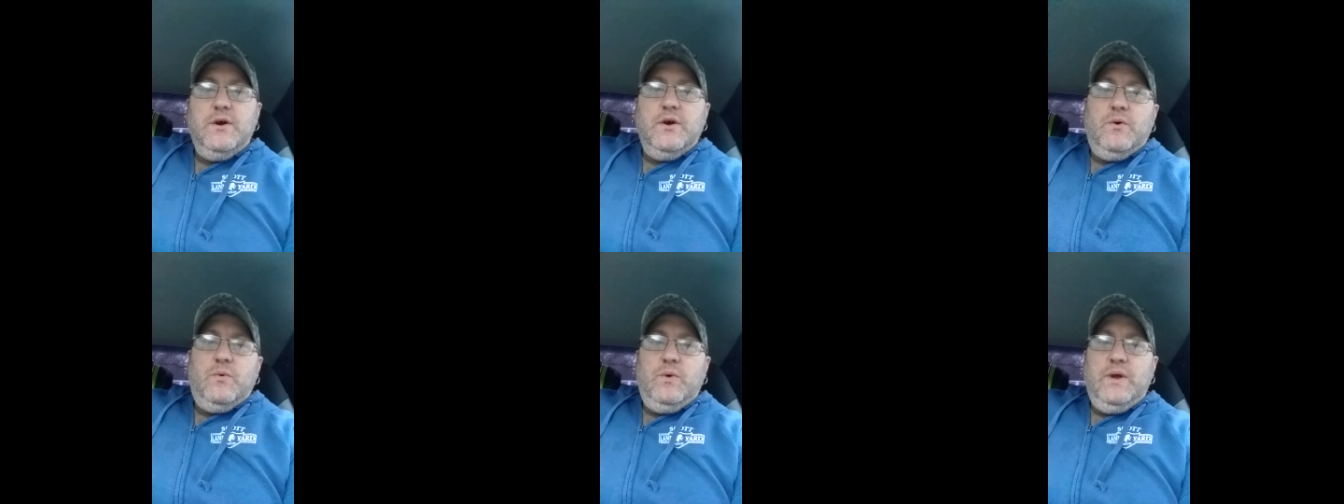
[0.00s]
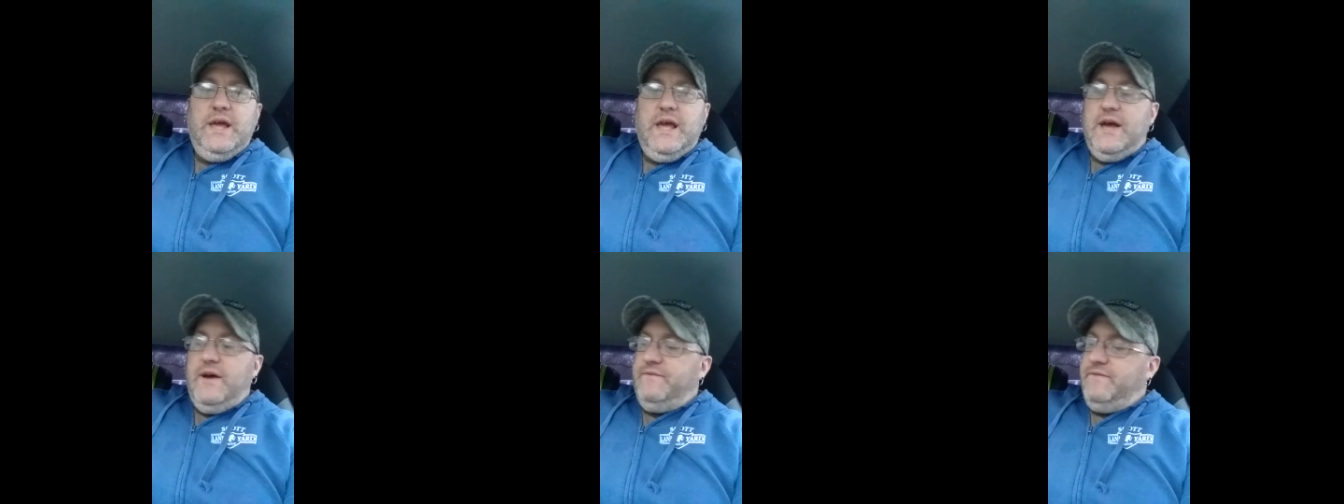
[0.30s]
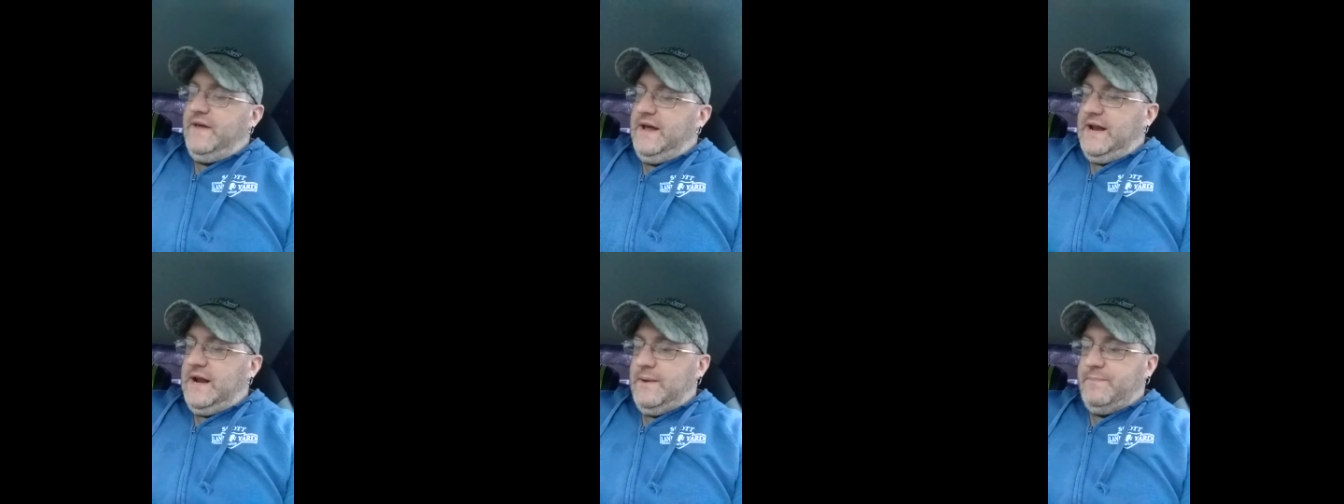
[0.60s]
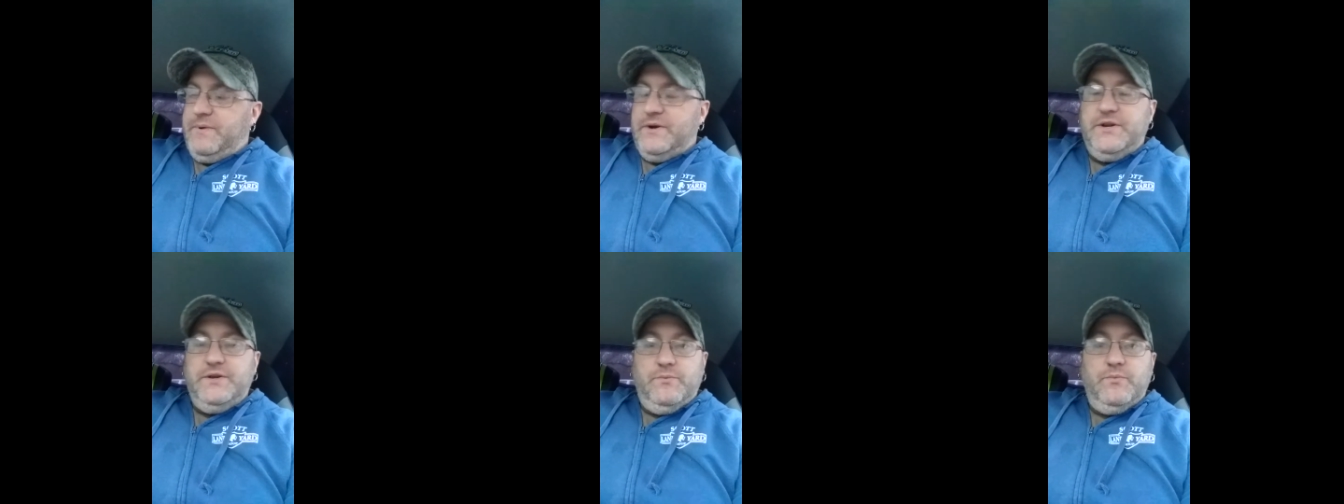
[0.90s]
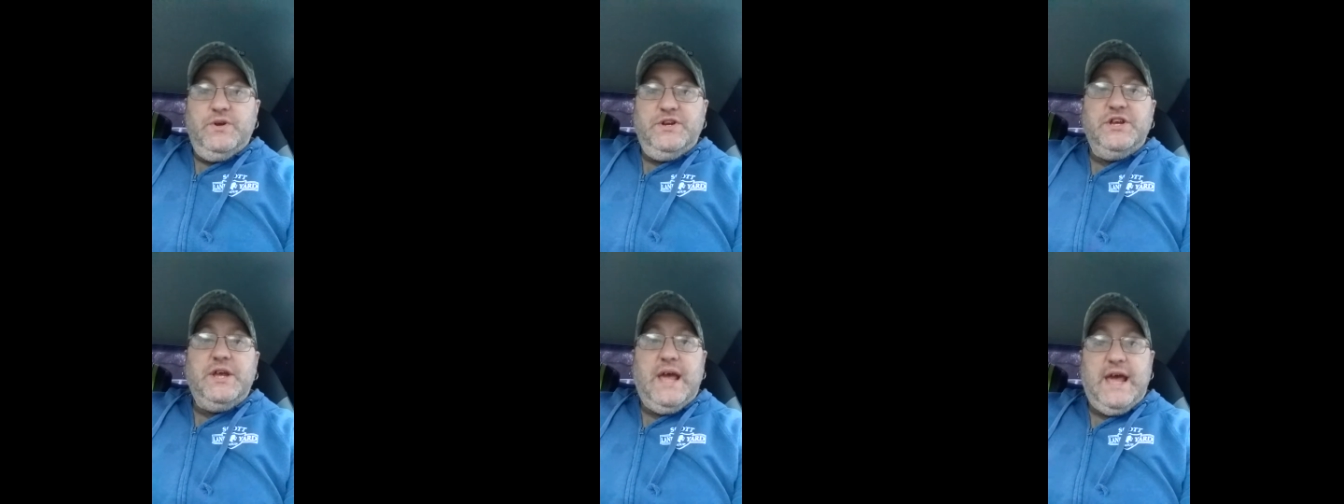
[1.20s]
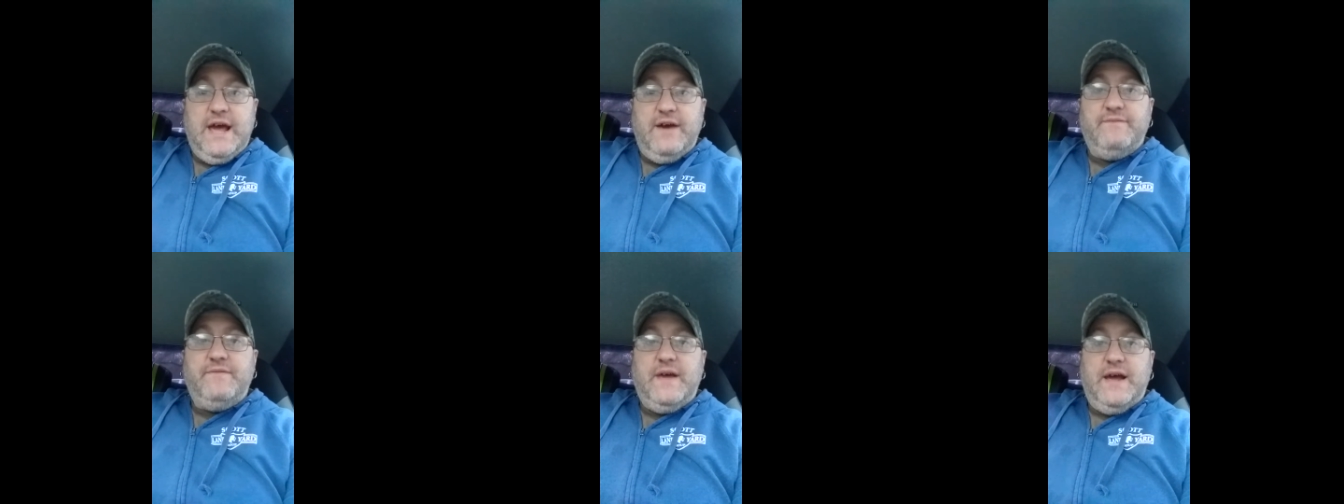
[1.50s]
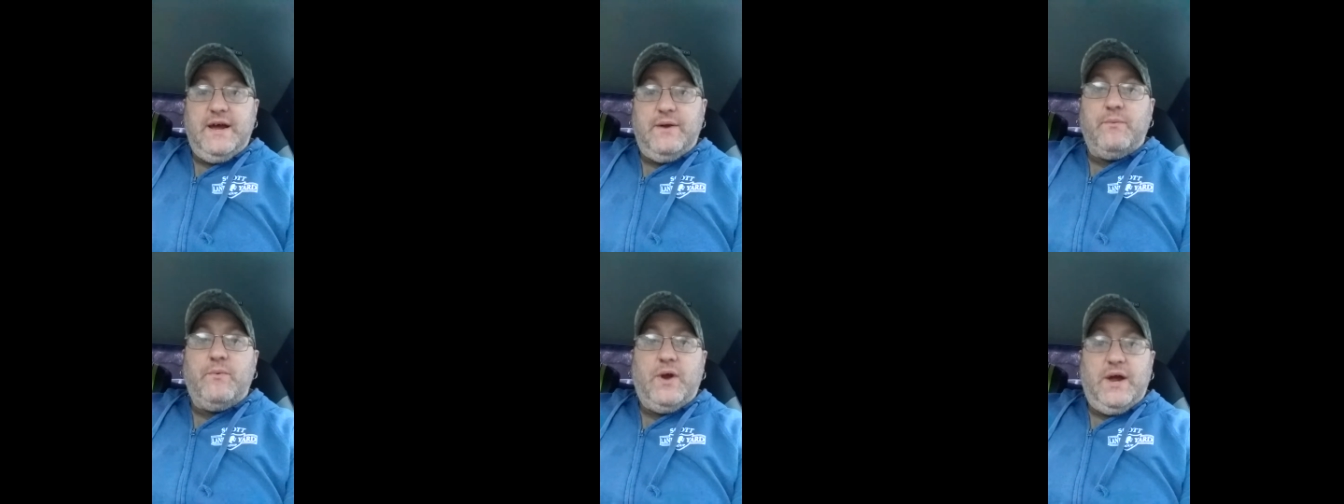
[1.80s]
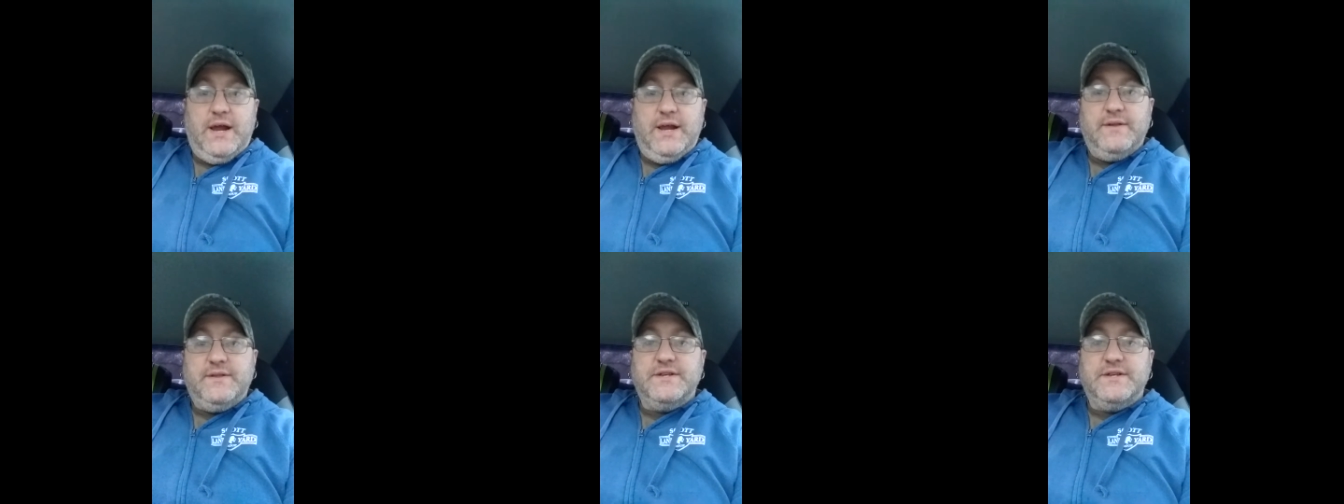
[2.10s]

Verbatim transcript: We have that opportunity. We have that right.